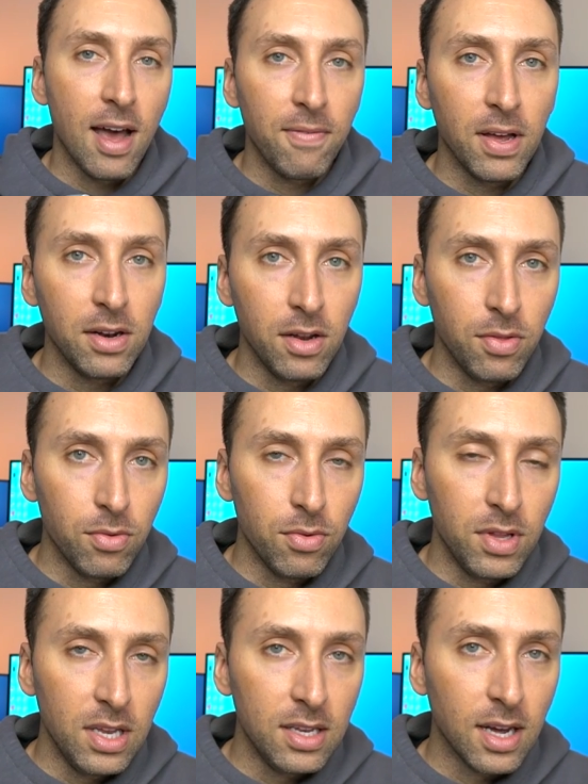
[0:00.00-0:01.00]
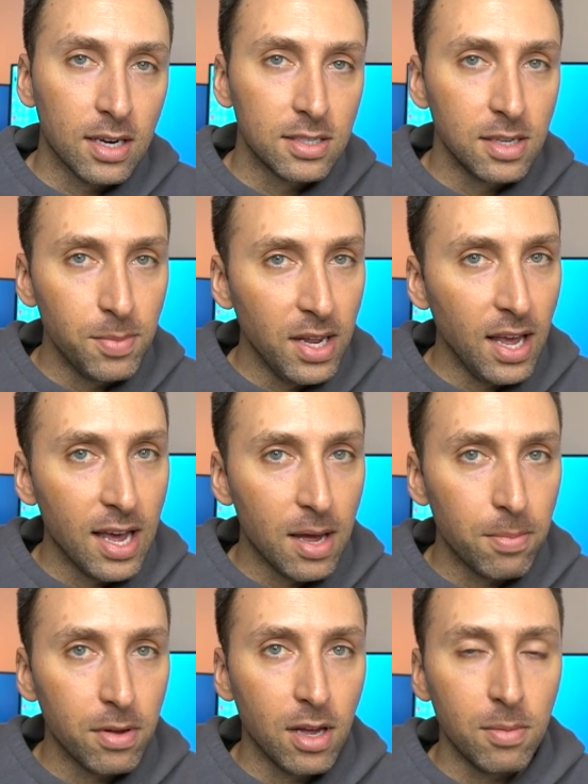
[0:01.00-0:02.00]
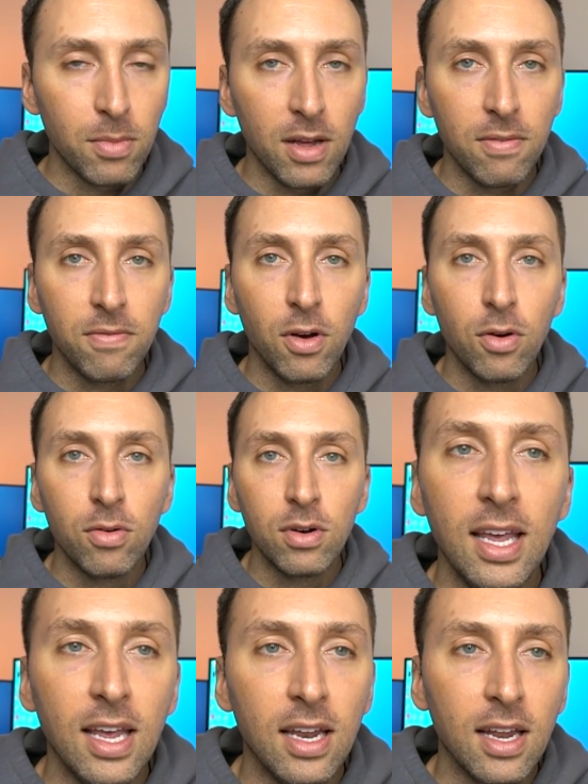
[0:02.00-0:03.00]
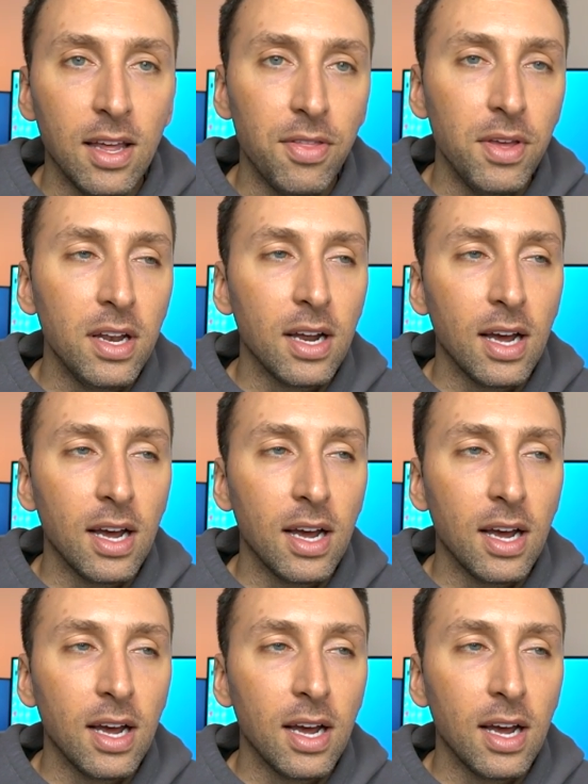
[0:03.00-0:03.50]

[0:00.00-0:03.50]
I found it through the Doximity app on my phone, and I think